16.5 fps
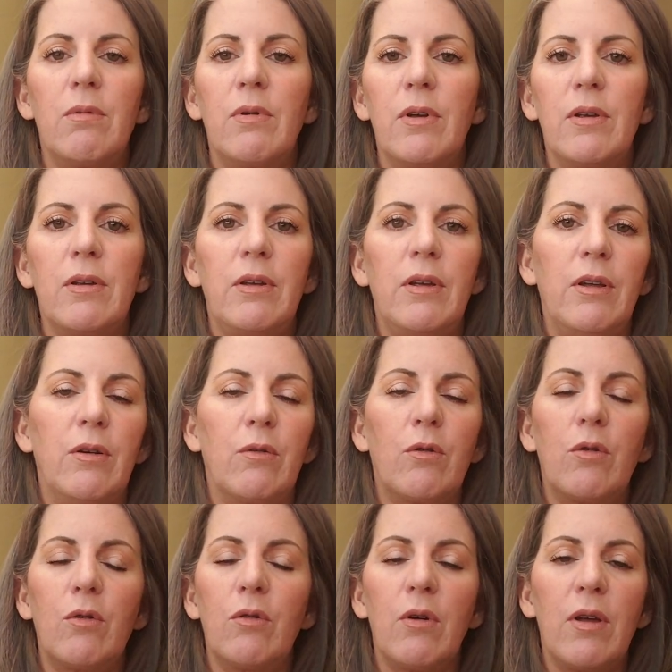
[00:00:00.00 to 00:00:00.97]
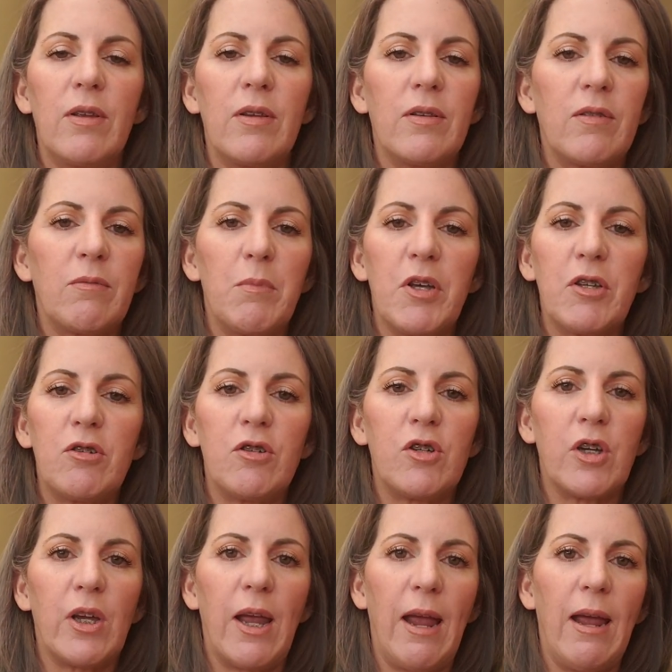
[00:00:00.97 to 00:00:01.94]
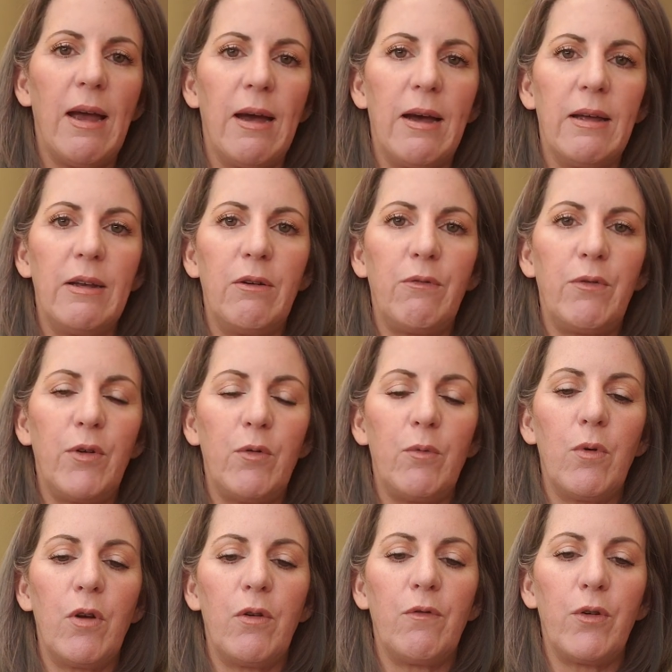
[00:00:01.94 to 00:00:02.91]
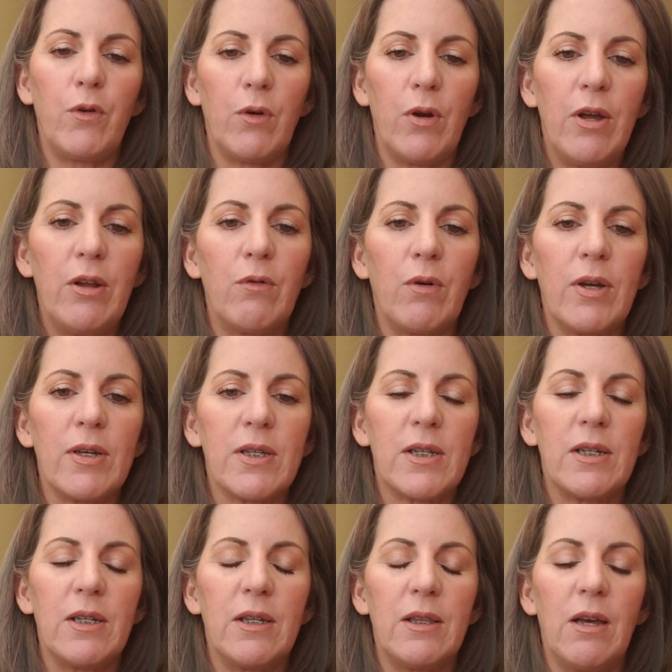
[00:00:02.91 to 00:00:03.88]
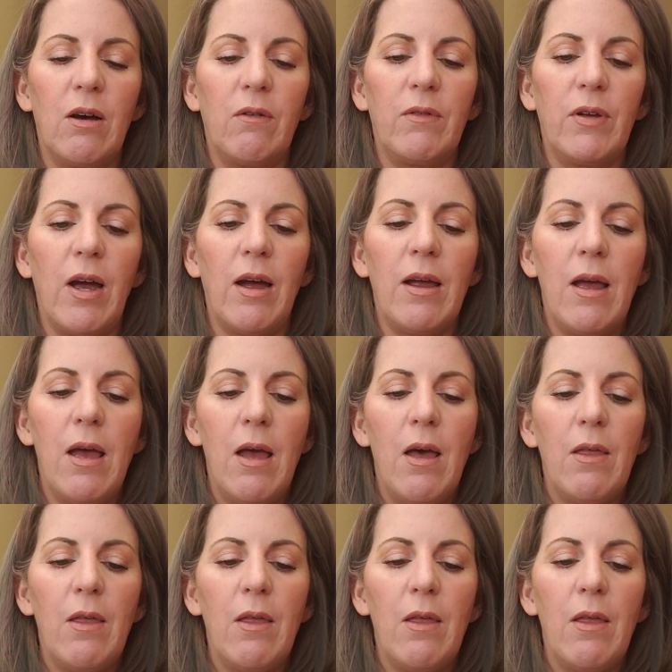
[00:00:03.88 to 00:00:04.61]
as much as you can if you're interested in LVI.